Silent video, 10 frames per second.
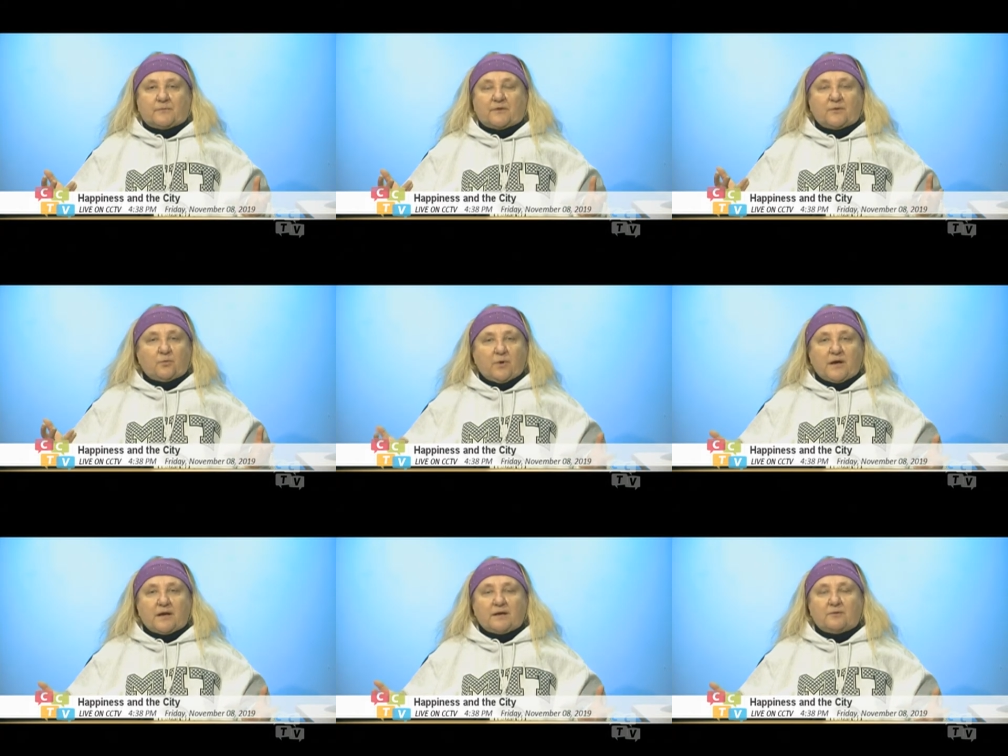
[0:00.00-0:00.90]
the
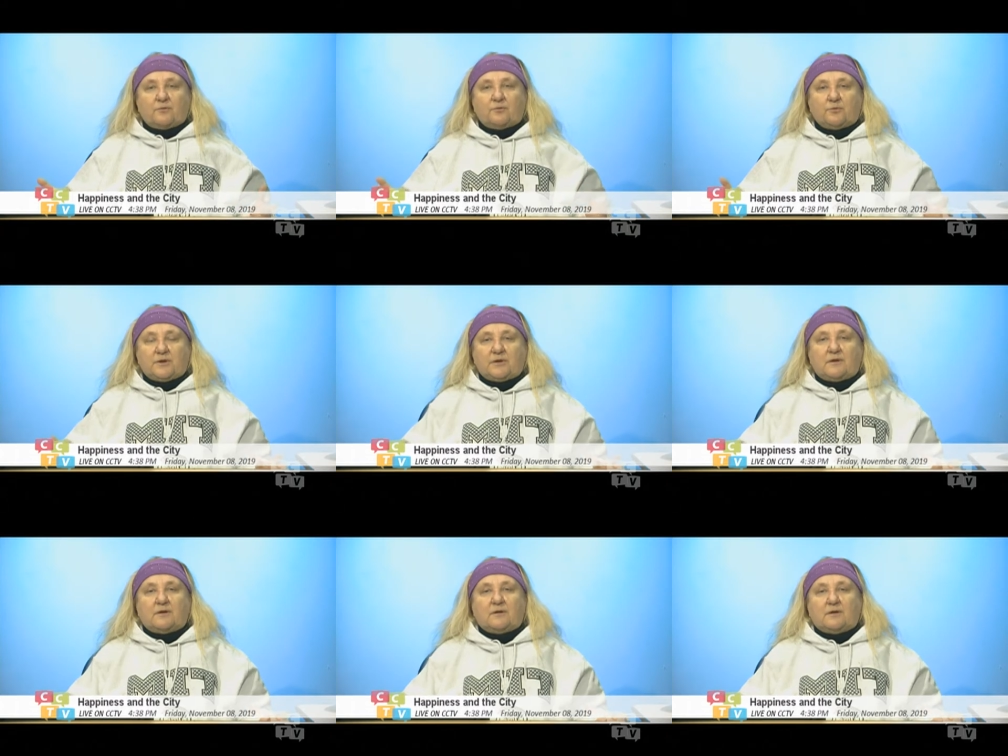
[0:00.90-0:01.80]
way we
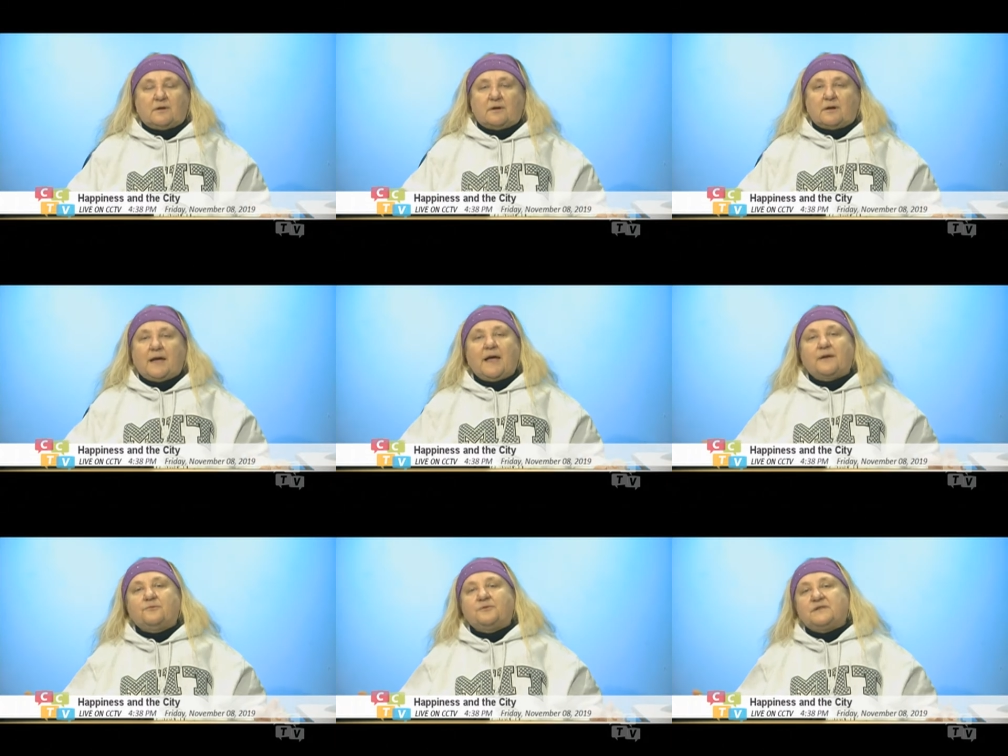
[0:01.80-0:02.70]

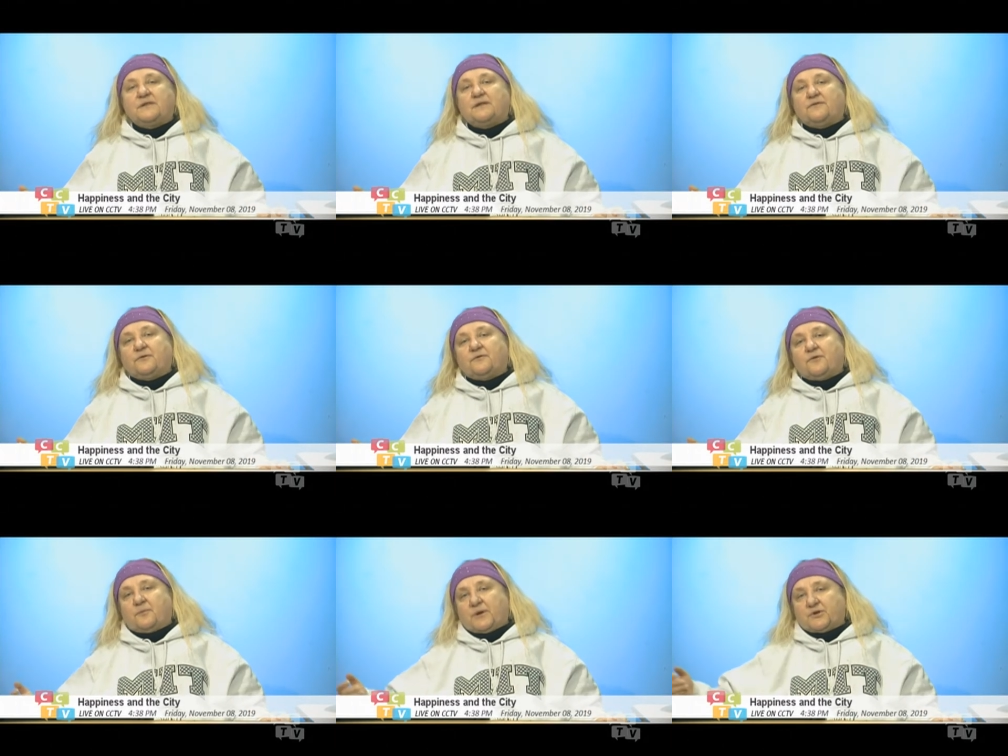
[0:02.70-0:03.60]
can receive
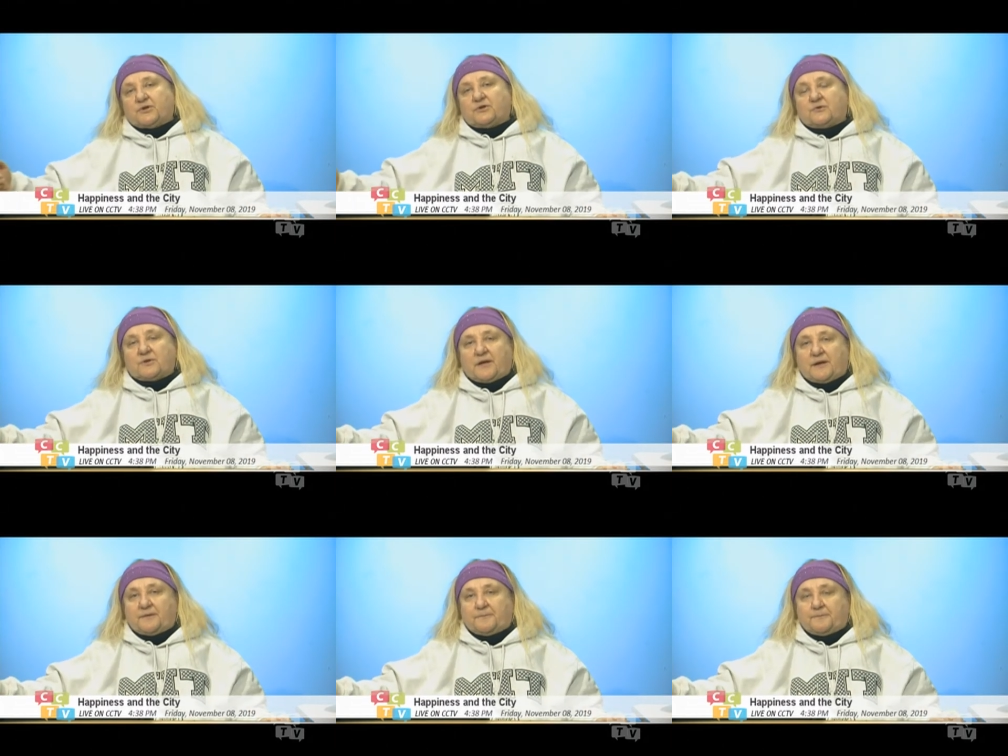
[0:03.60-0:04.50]
information today.